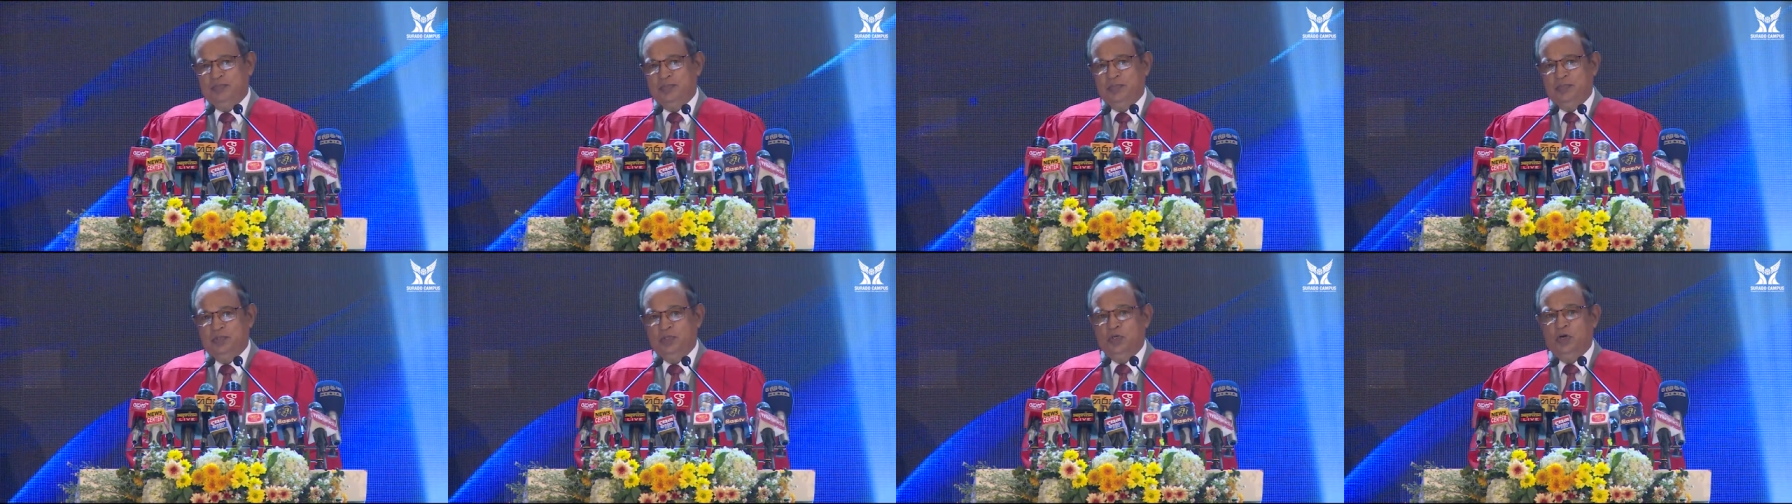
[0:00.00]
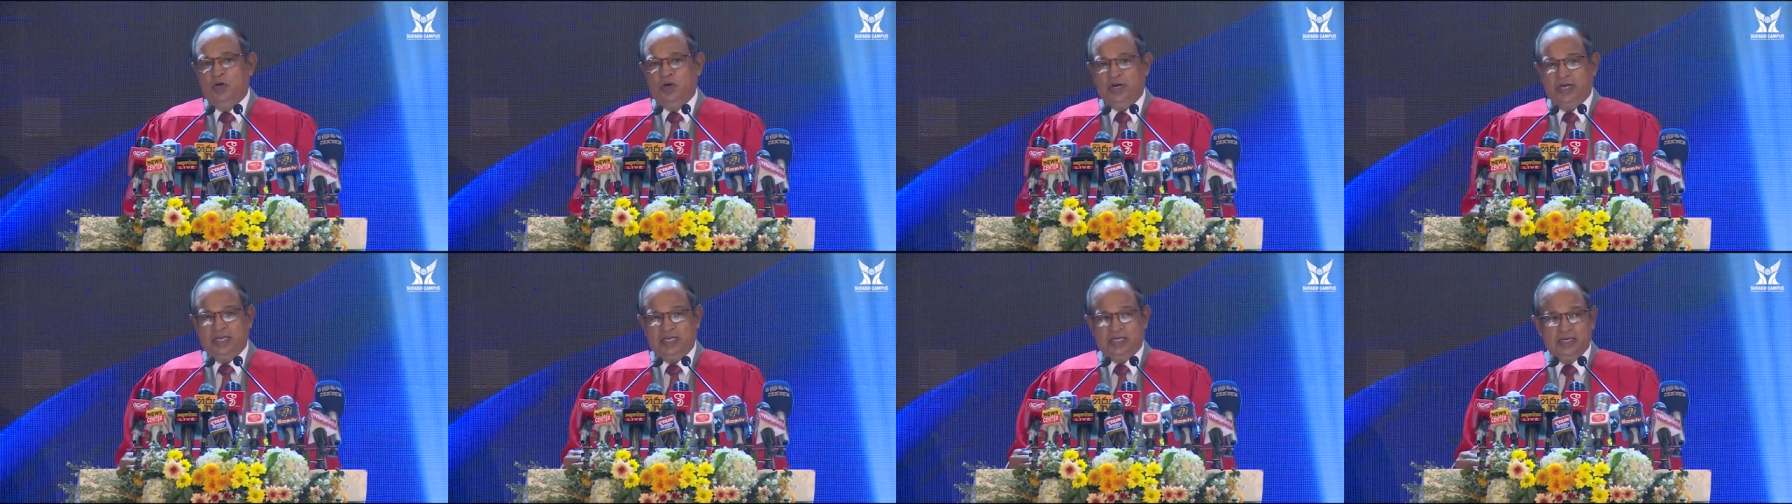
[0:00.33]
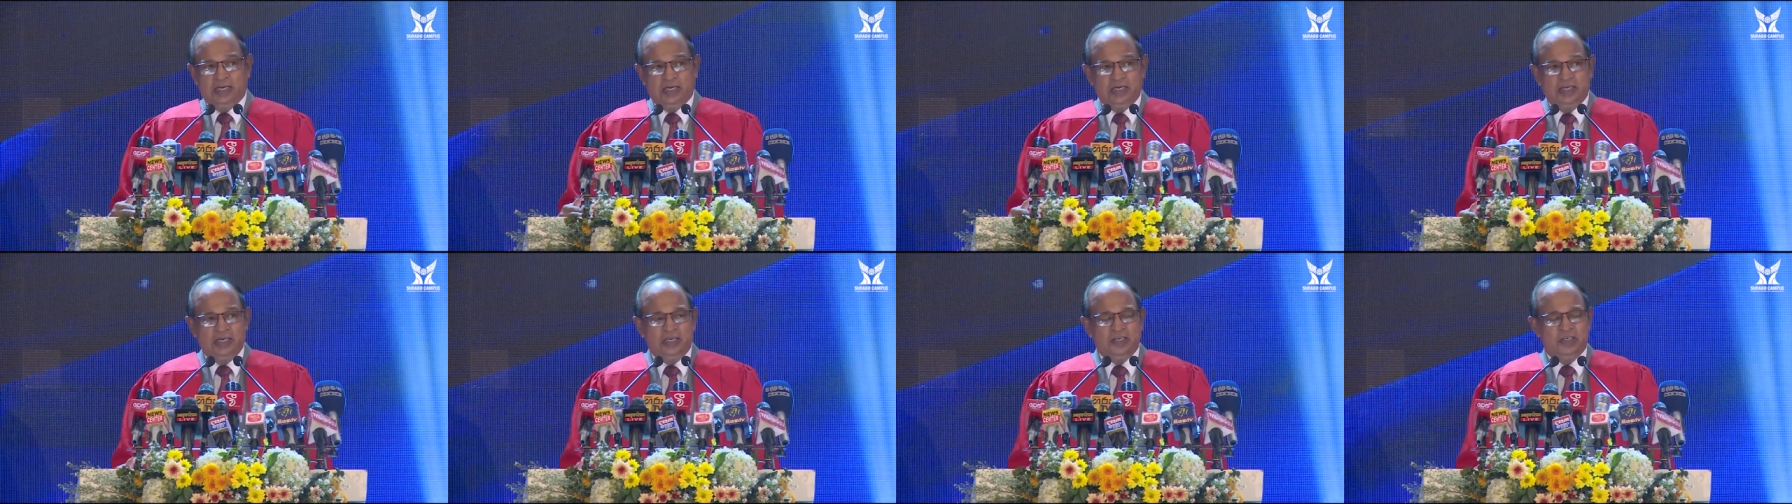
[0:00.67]
Your
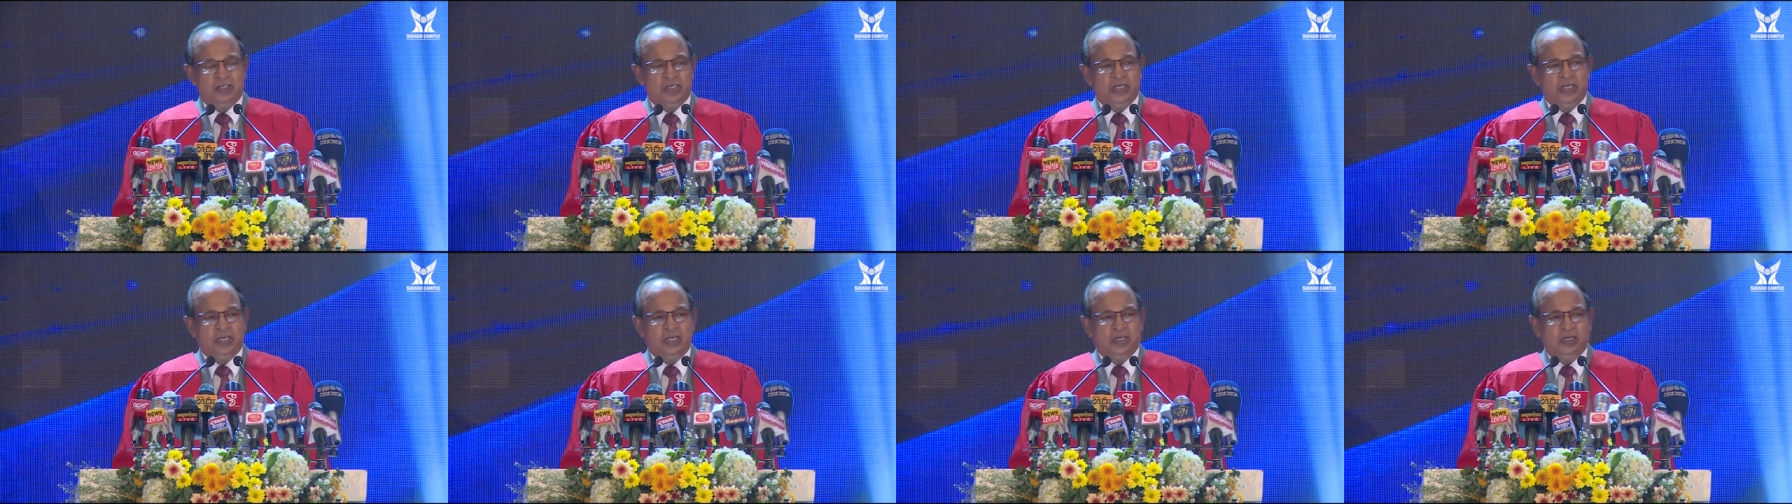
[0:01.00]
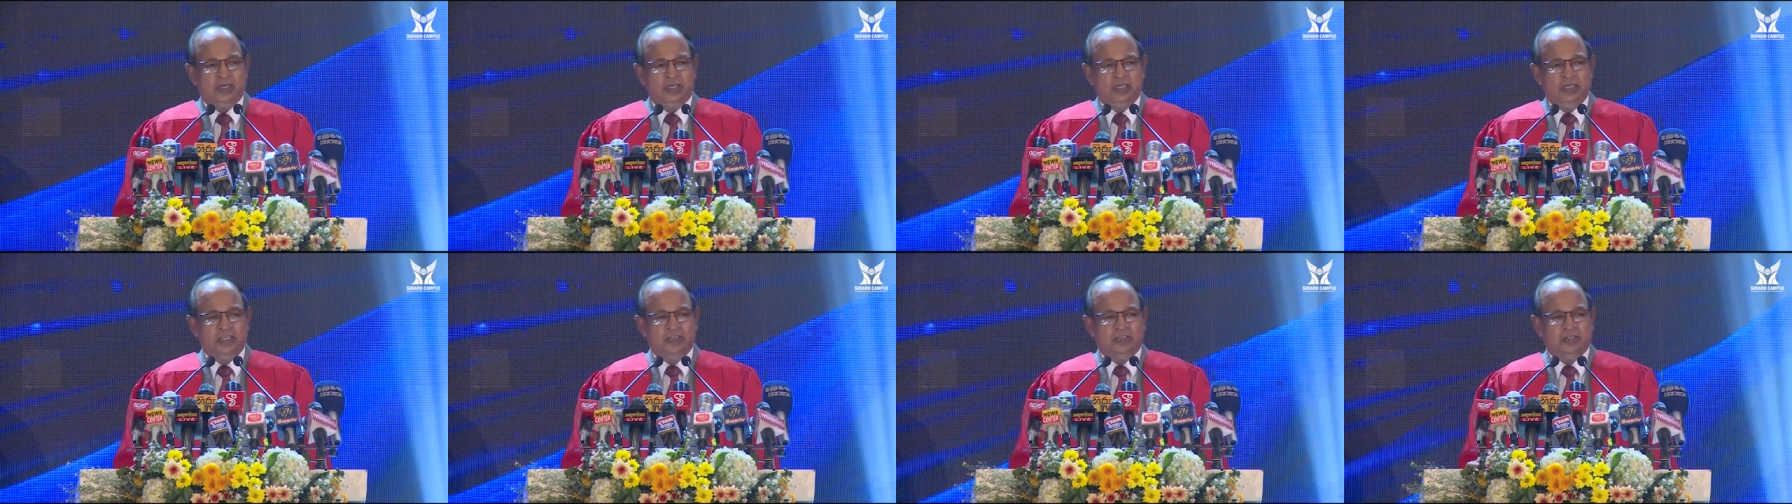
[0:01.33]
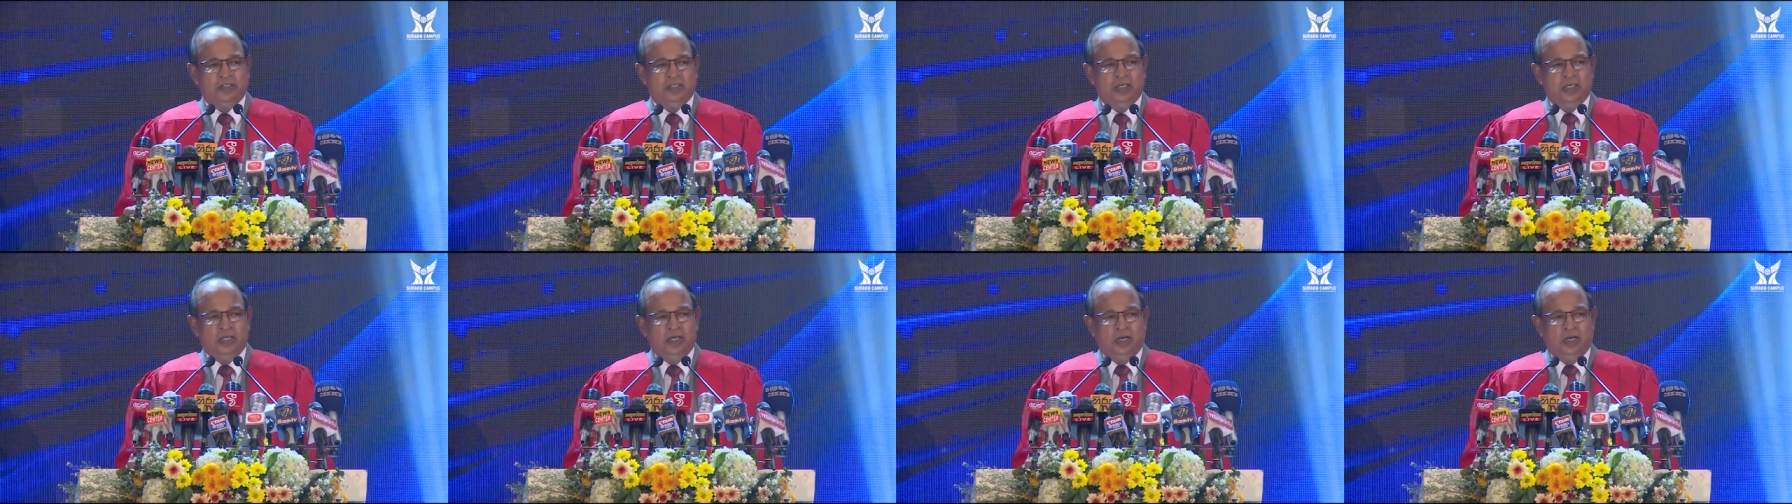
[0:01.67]
recognition this,